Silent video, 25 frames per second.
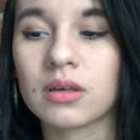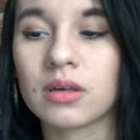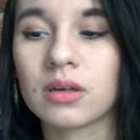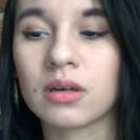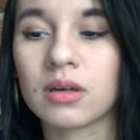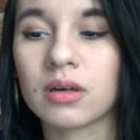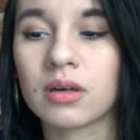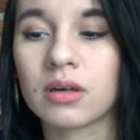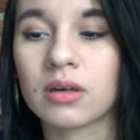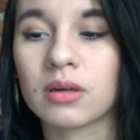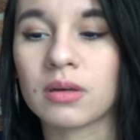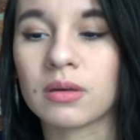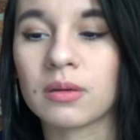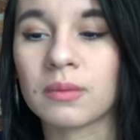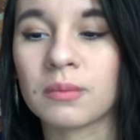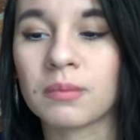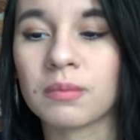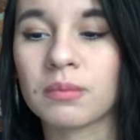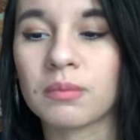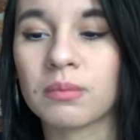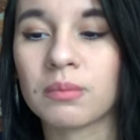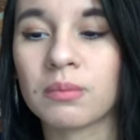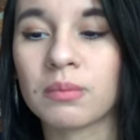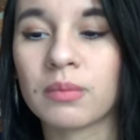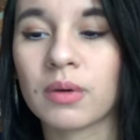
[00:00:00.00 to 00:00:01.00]

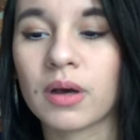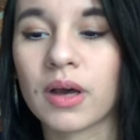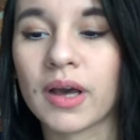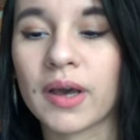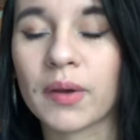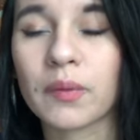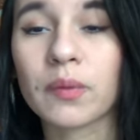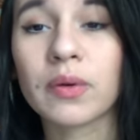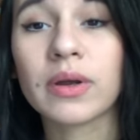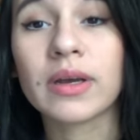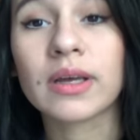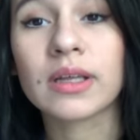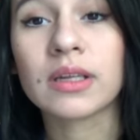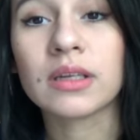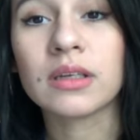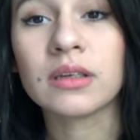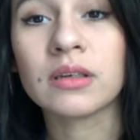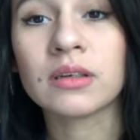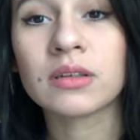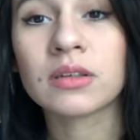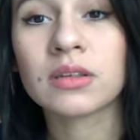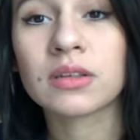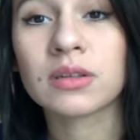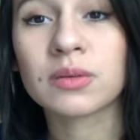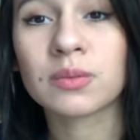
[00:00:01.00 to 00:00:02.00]
I
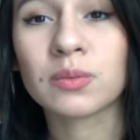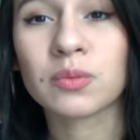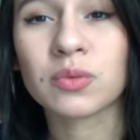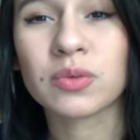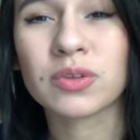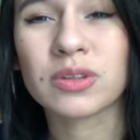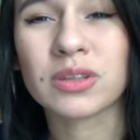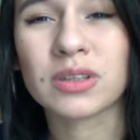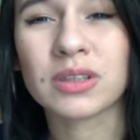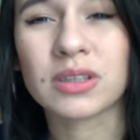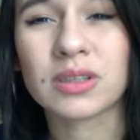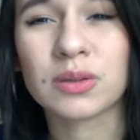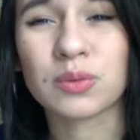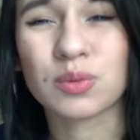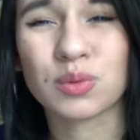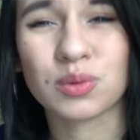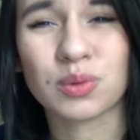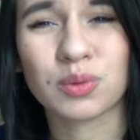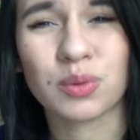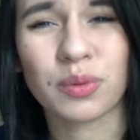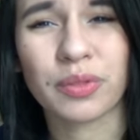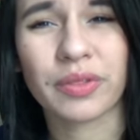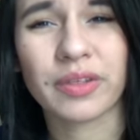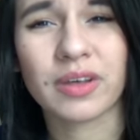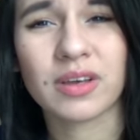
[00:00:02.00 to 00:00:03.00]
read some really
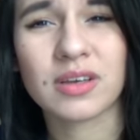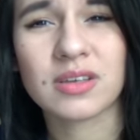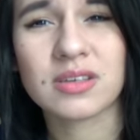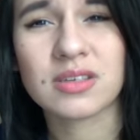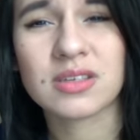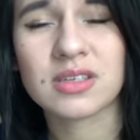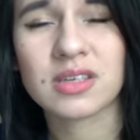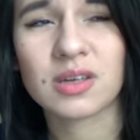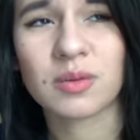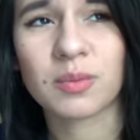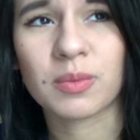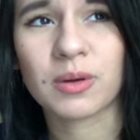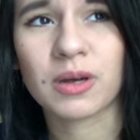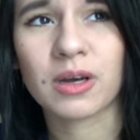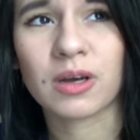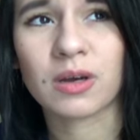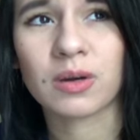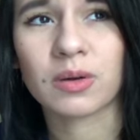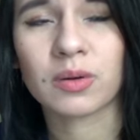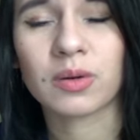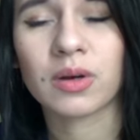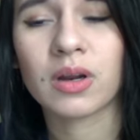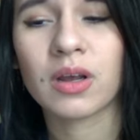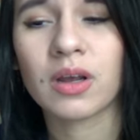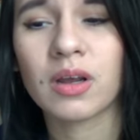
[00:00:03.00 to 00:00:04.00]
rude things
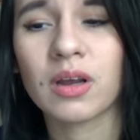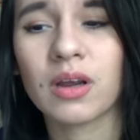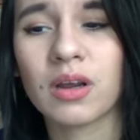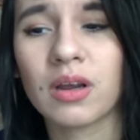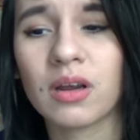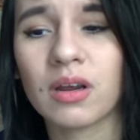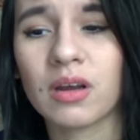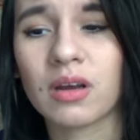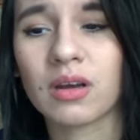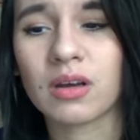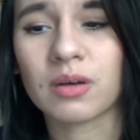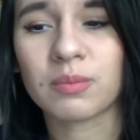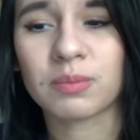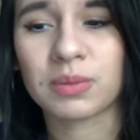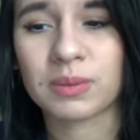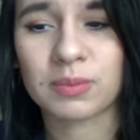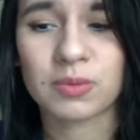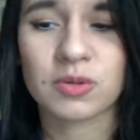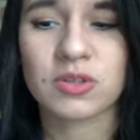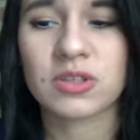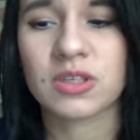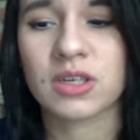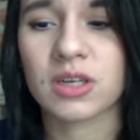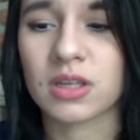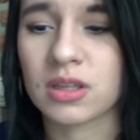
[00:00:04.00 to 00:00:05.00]
about
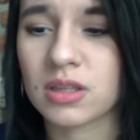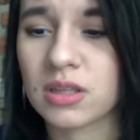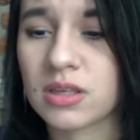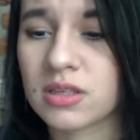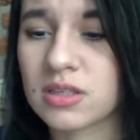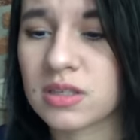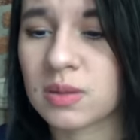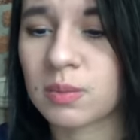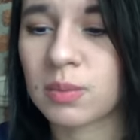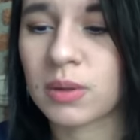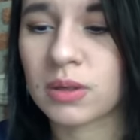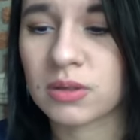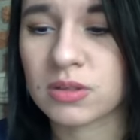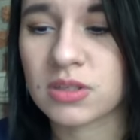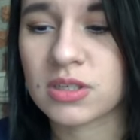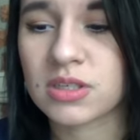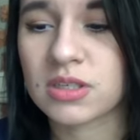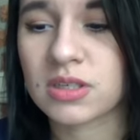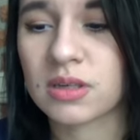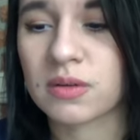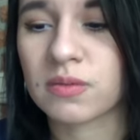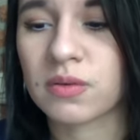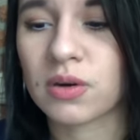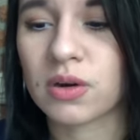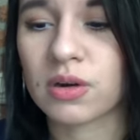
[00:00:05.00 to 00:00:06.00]
people saying things about
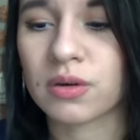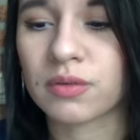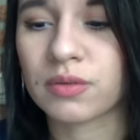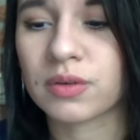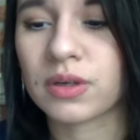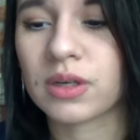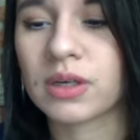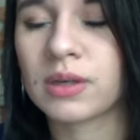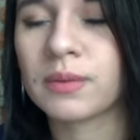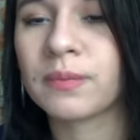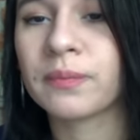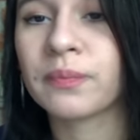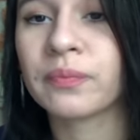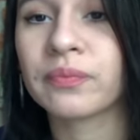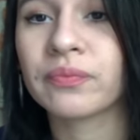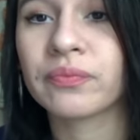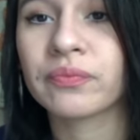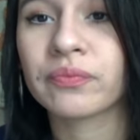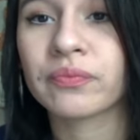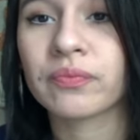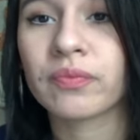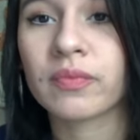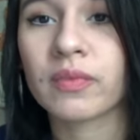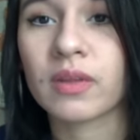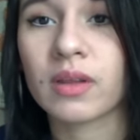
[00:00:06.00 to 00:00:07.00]
Steve Harvey,
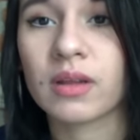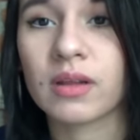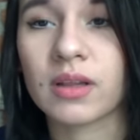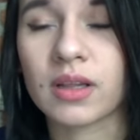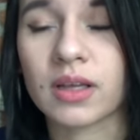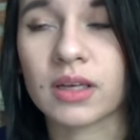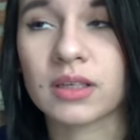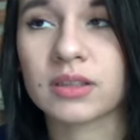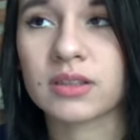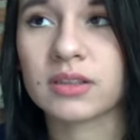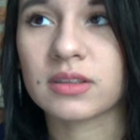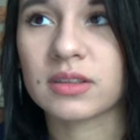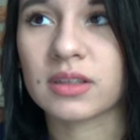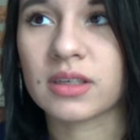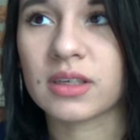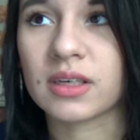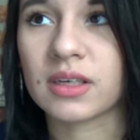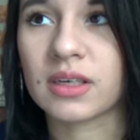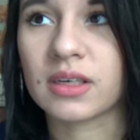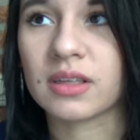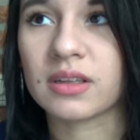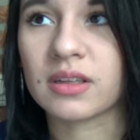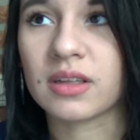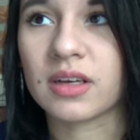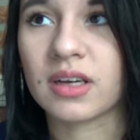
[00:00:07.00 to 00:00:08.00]
like
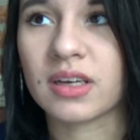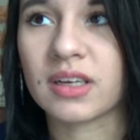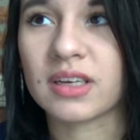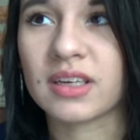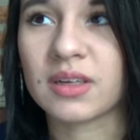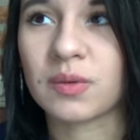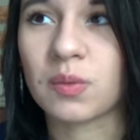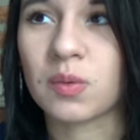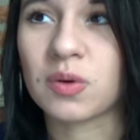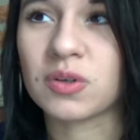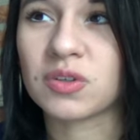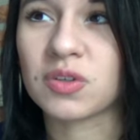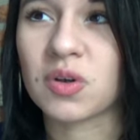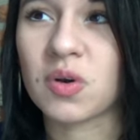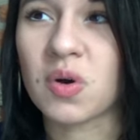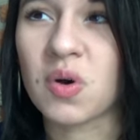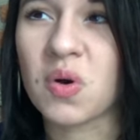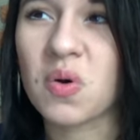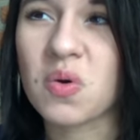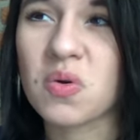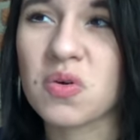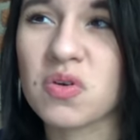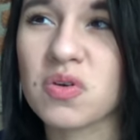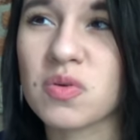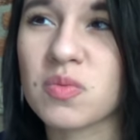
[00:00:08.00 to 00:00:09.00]
saying that it was a
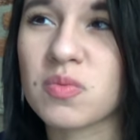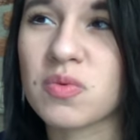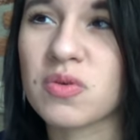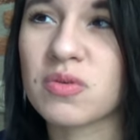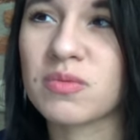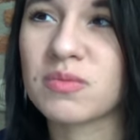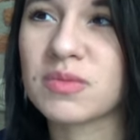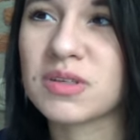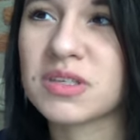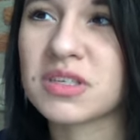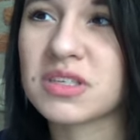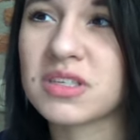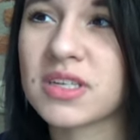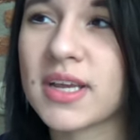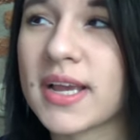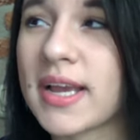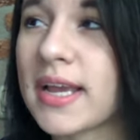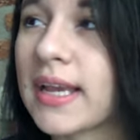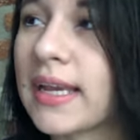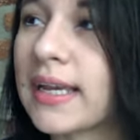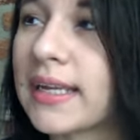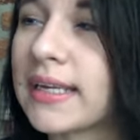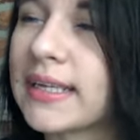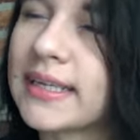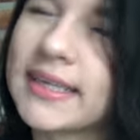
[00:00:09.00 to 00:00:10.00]
horrible
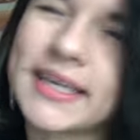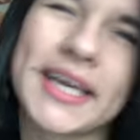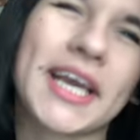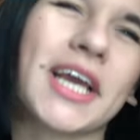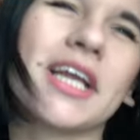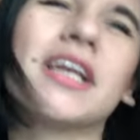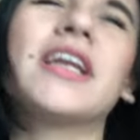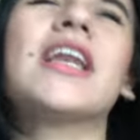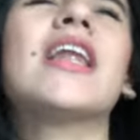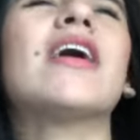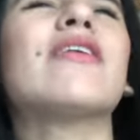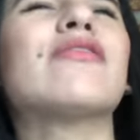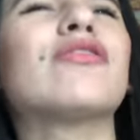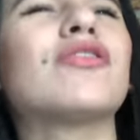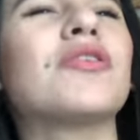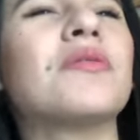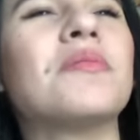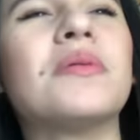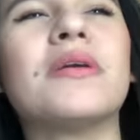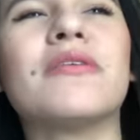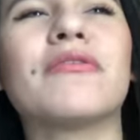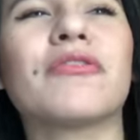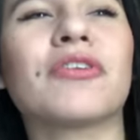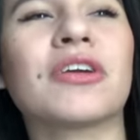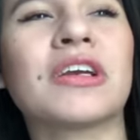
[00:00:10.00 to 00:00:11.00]
mistake and it can never
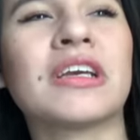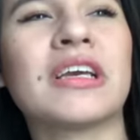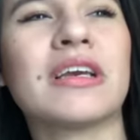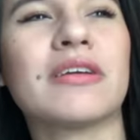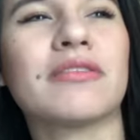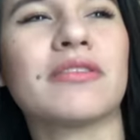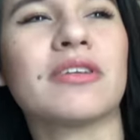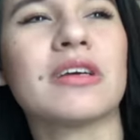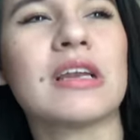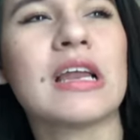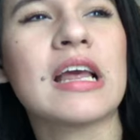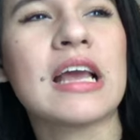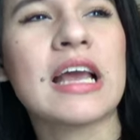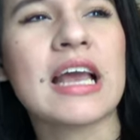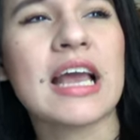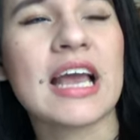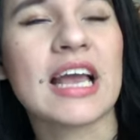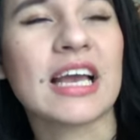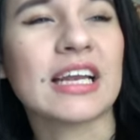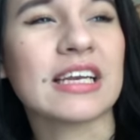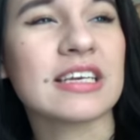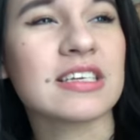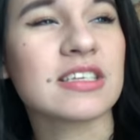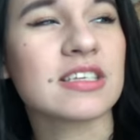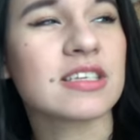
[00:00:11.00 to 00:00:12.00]
be forgiven
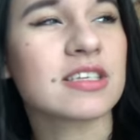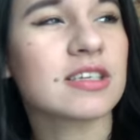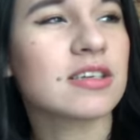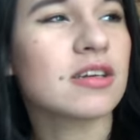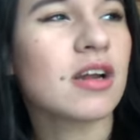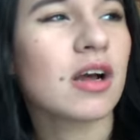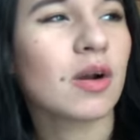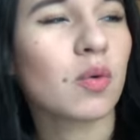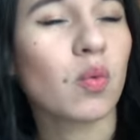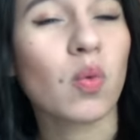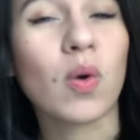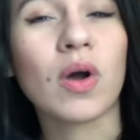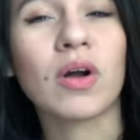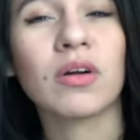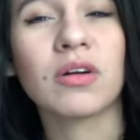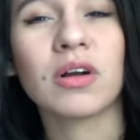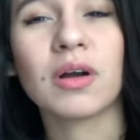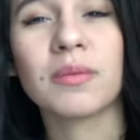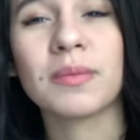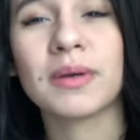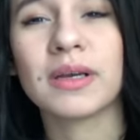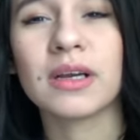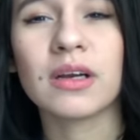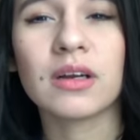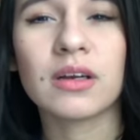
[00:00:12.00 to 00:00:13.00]
and it's not
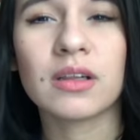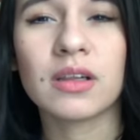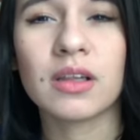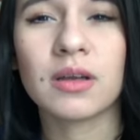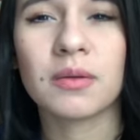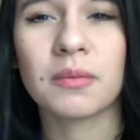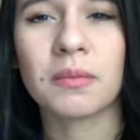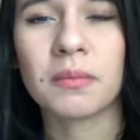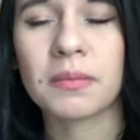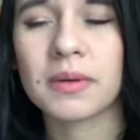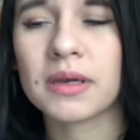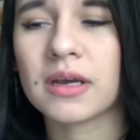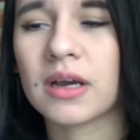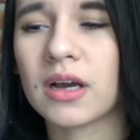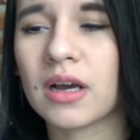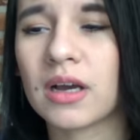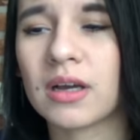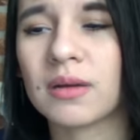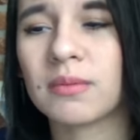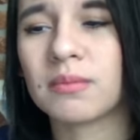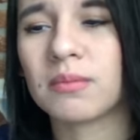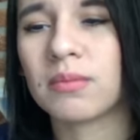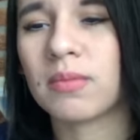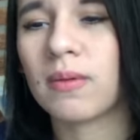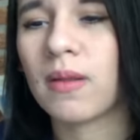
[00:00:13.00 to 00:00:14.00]
welcome in Colombia
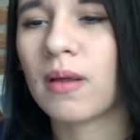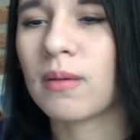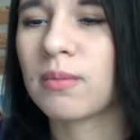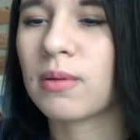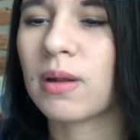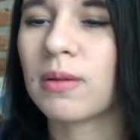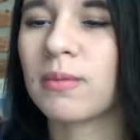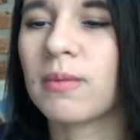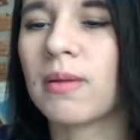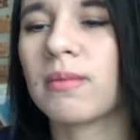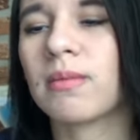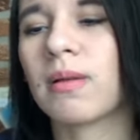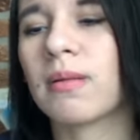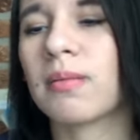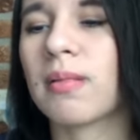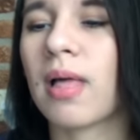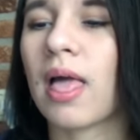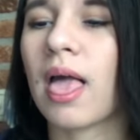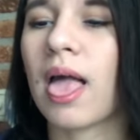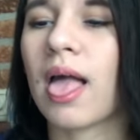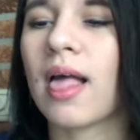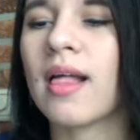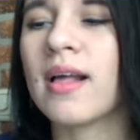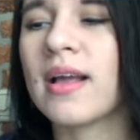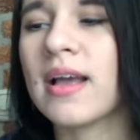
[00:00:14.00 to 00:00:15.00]
and blah blah blah blah
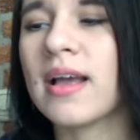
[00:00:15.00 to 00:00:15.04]
blah.